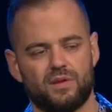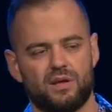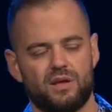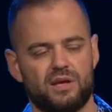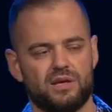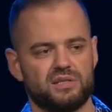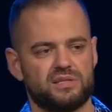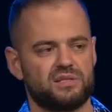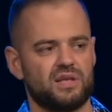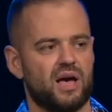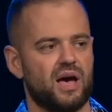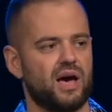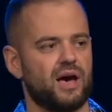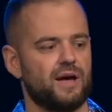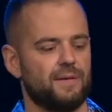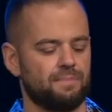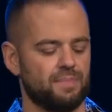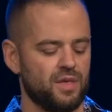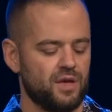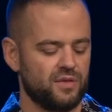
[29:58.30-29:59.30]
is
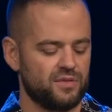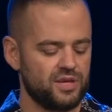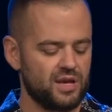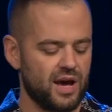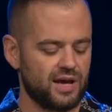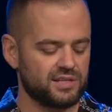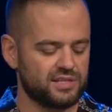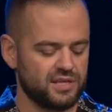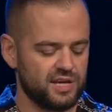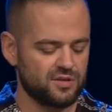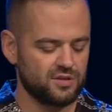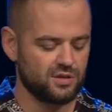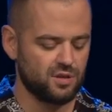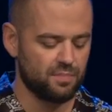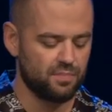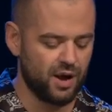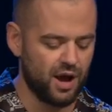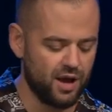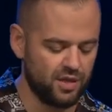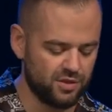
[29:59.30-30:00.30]
that the idea that the,
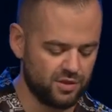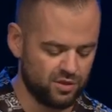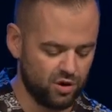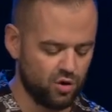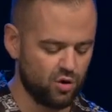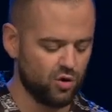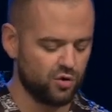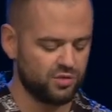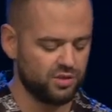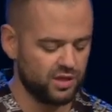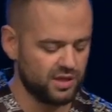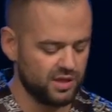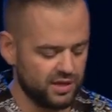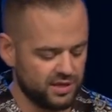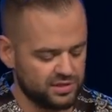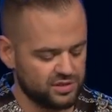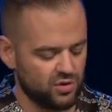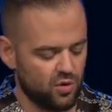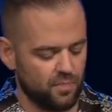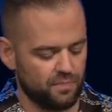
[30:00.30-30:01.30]
that the Earth
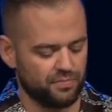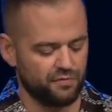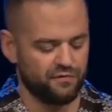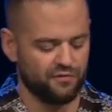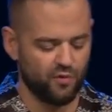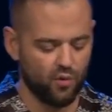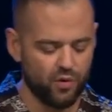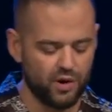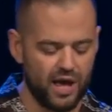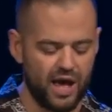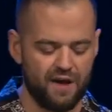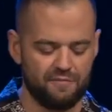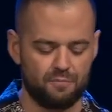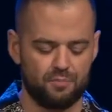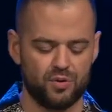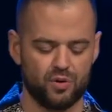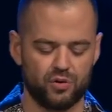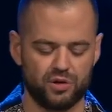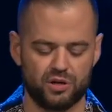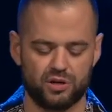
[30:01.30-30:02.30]
is four and a half
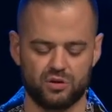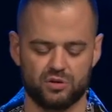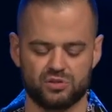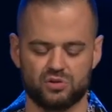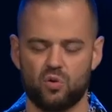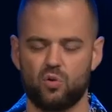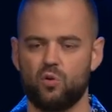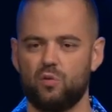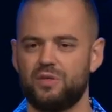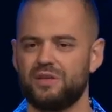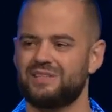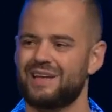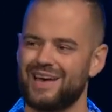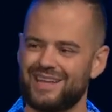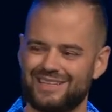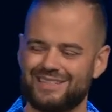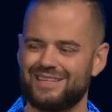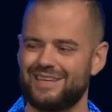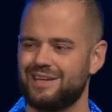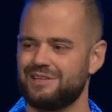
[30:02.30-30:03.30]
billion years old, this
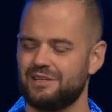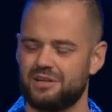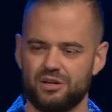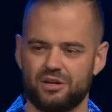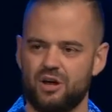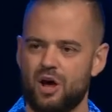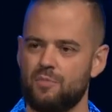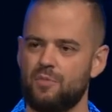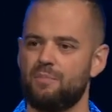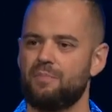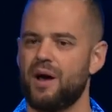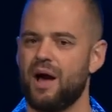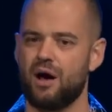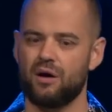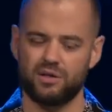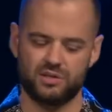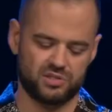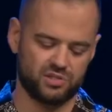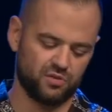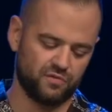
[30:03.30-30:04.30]
idea didn't come
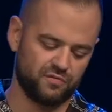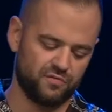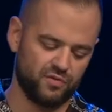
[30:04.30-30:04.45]
about until